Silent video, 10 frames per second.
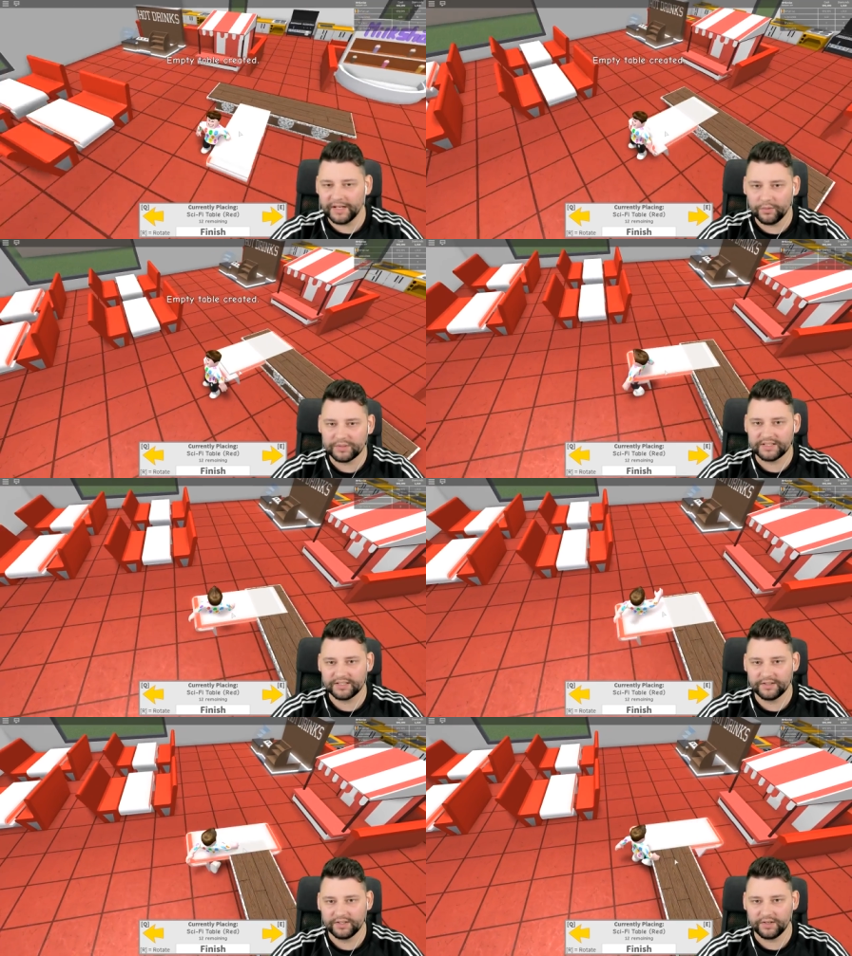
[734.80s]
some like little,
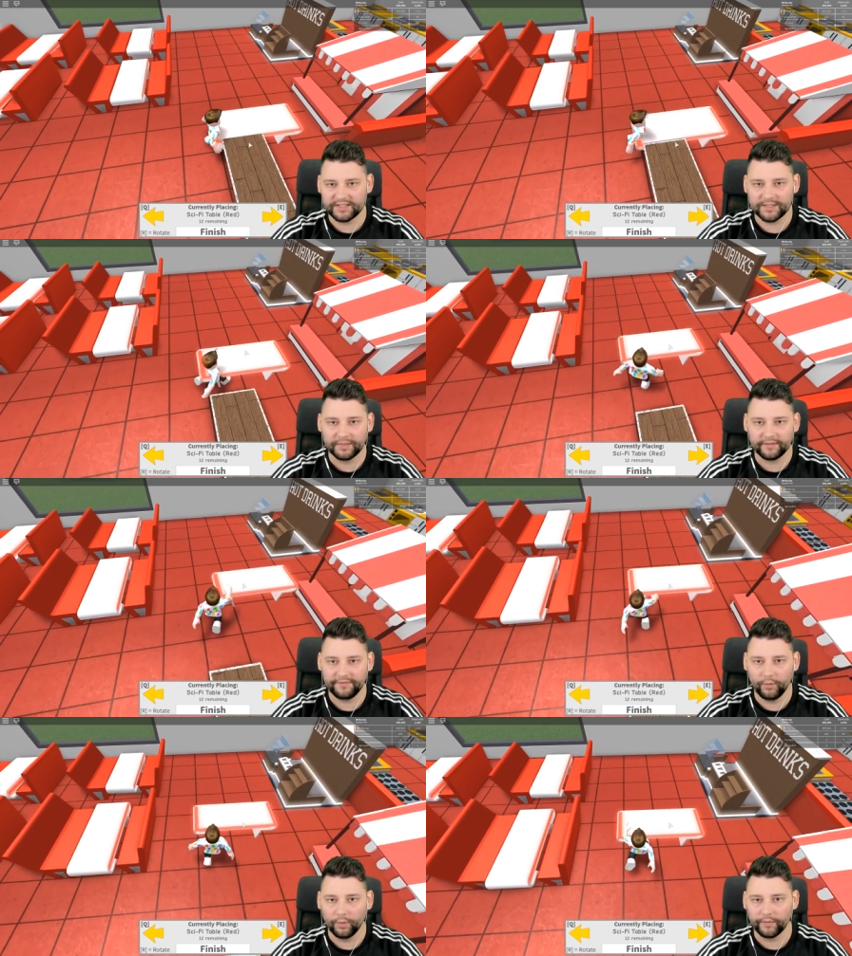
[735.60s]
like something
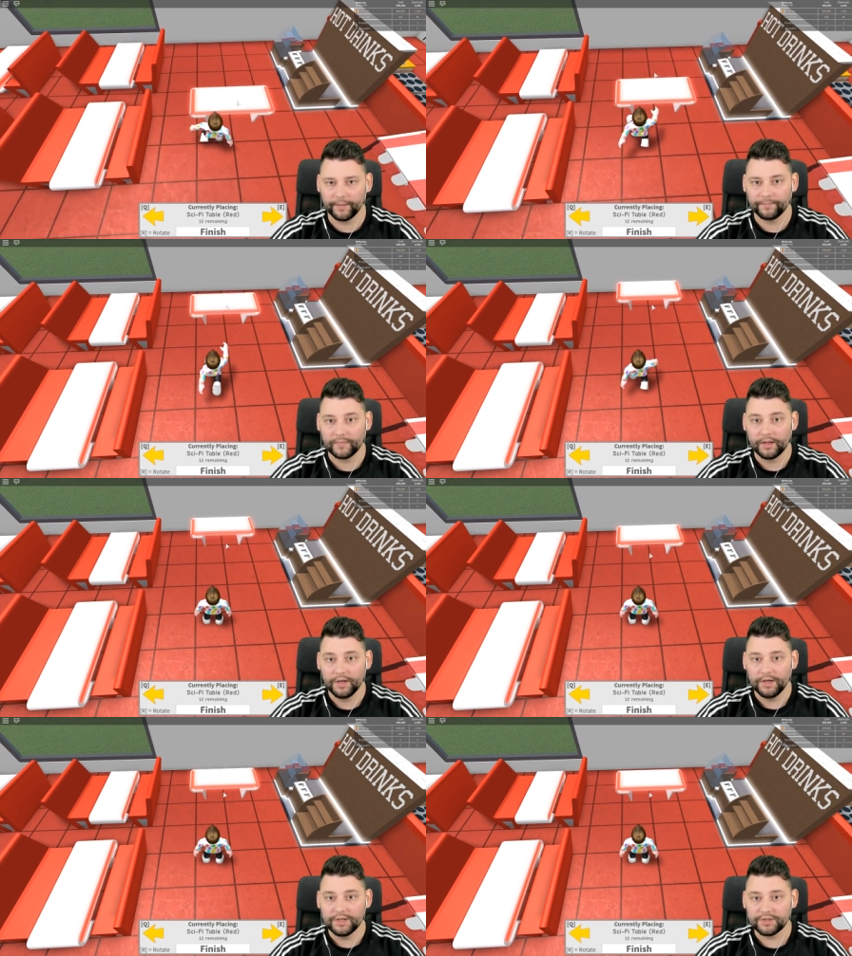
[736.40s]
for it.
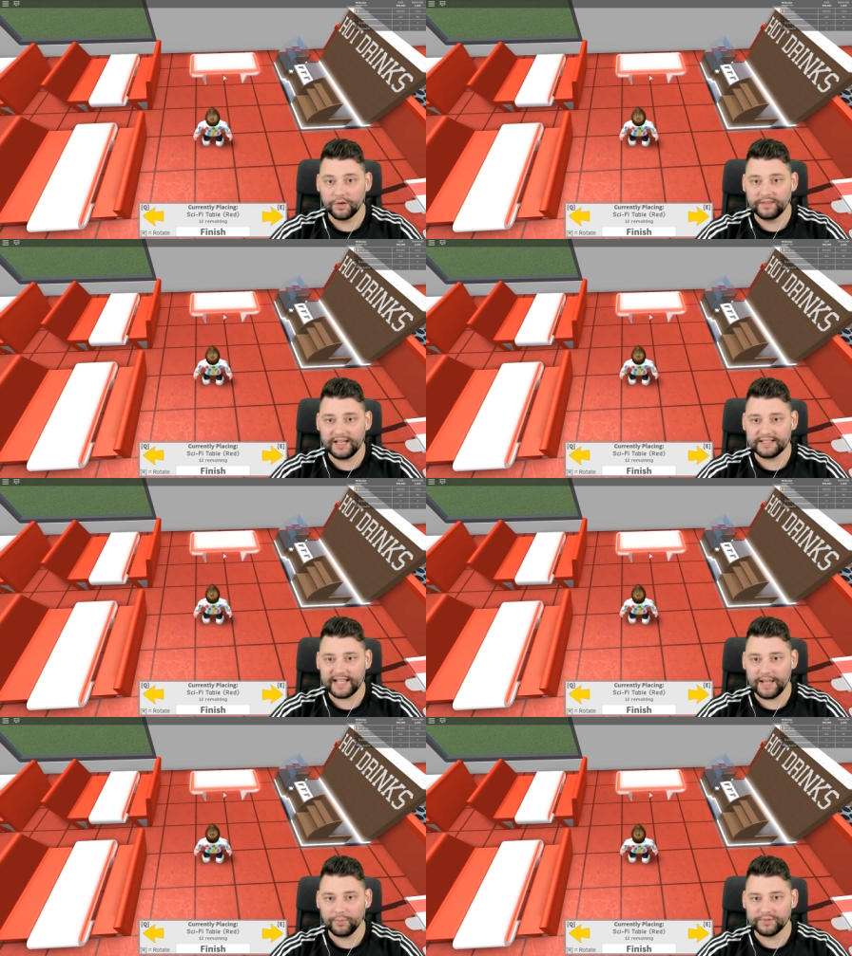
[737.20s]
So these
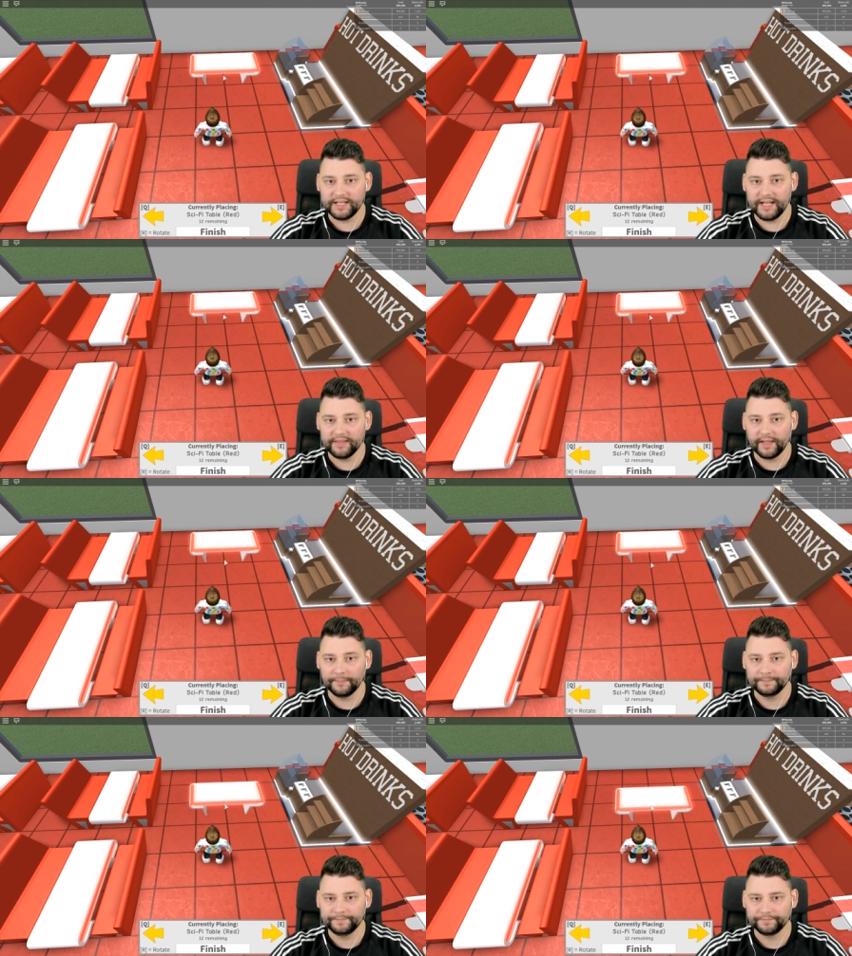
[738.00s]
tables here
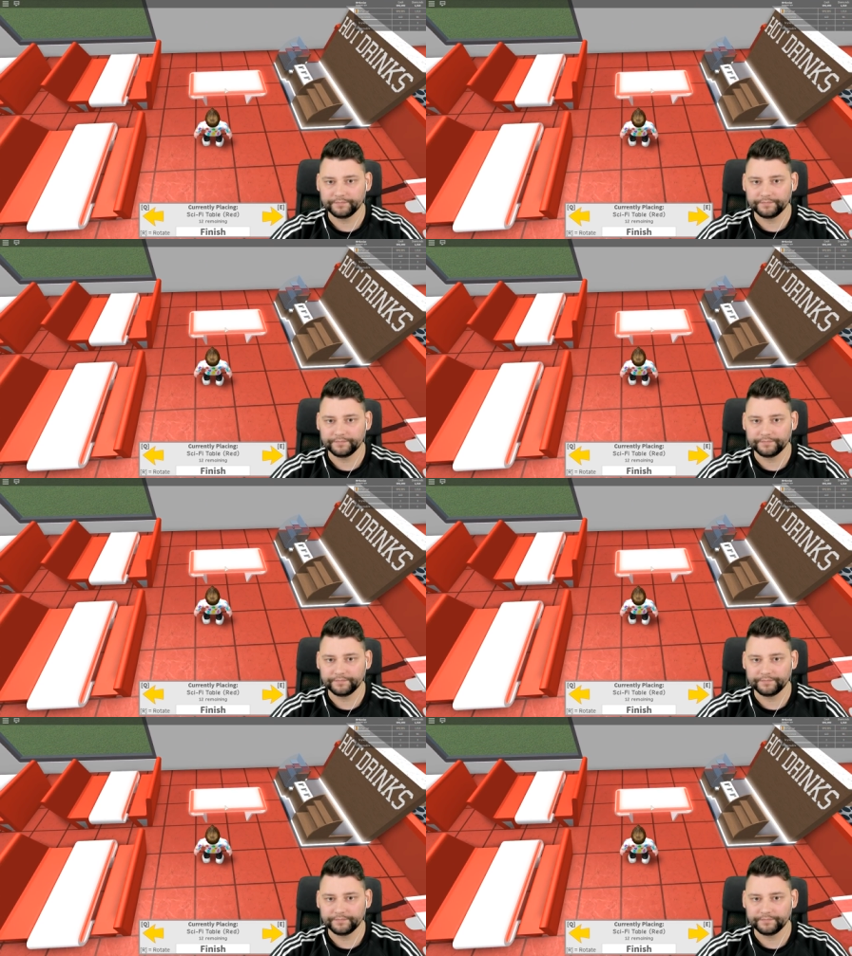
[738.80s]
then,